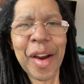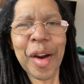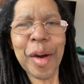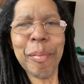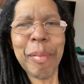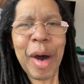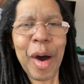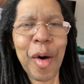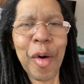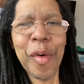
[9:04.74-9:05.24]

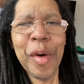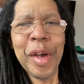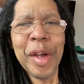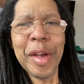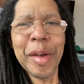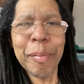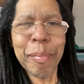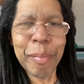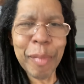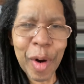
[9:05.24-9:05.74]
about
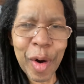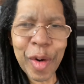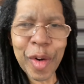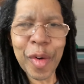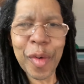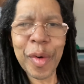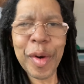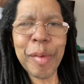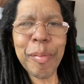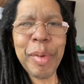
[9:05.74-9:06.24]

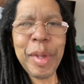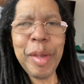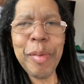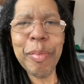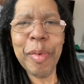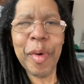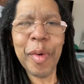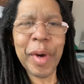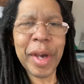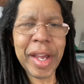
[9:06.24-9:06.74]
murdering
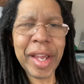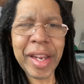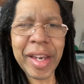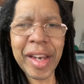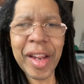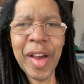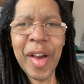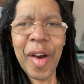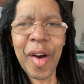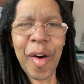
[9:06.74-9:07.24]
people
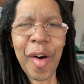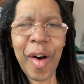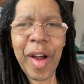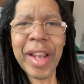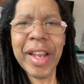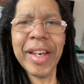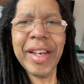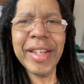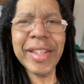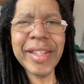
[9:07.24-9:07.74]
and
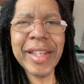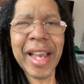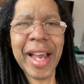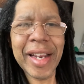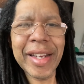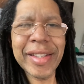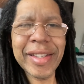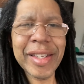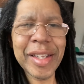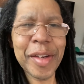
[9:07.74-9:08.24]
all of this
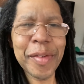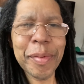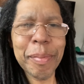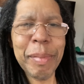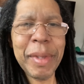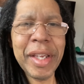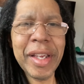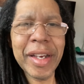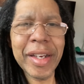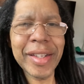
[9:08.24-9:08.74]
kind of stuff
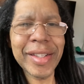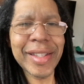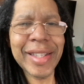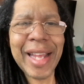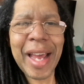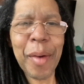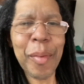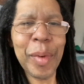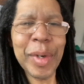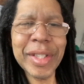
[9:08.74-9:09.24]
because
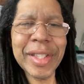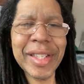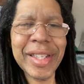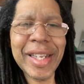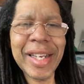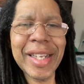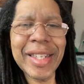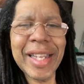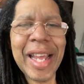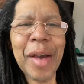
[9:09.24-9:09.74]
that wasn't, a,
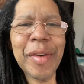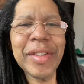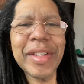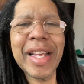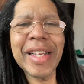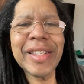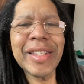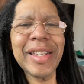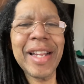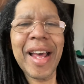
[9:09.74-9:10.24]
uh, that,
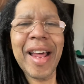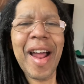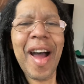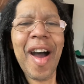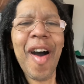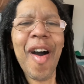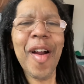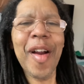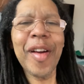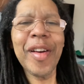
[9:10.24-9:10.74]
that's not
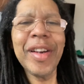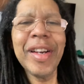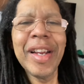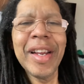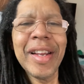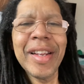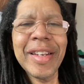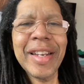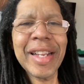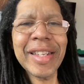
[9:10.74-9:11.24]
our,
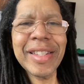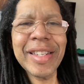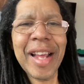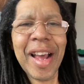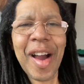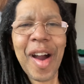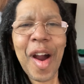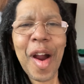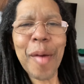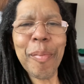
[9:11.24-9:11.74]
that's
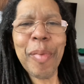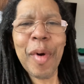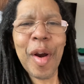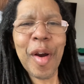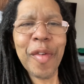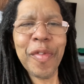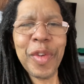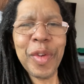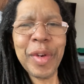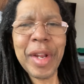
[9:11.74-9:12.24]
not our
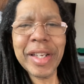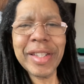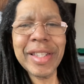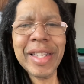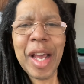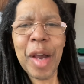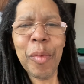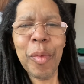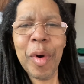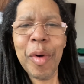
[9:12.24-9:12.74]
purview. That's
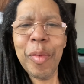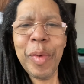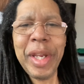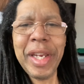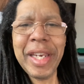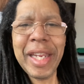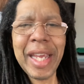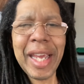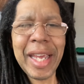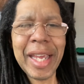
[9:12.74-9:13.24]
not what
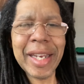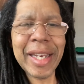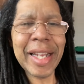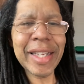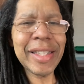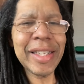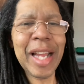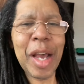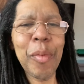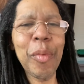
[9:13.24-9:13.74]
we did.
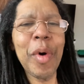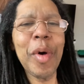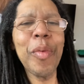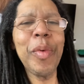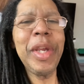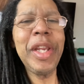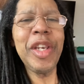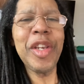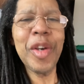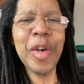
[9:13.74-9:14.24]
That's not what
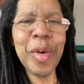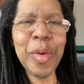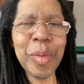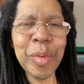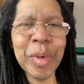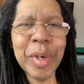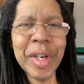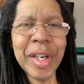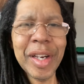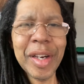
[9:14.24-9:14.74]
we do.
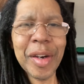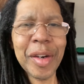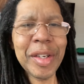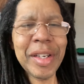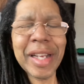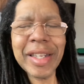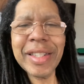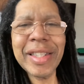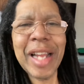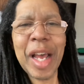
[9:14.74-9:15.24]

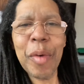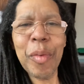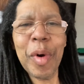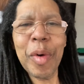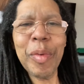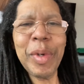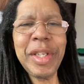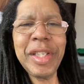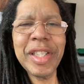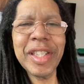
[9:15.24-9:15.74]
That's not
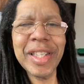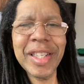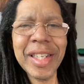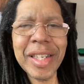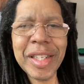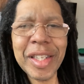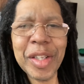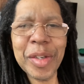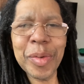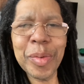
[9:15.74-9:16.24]
what we
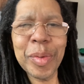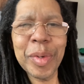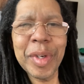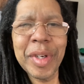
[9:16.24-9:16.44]
should do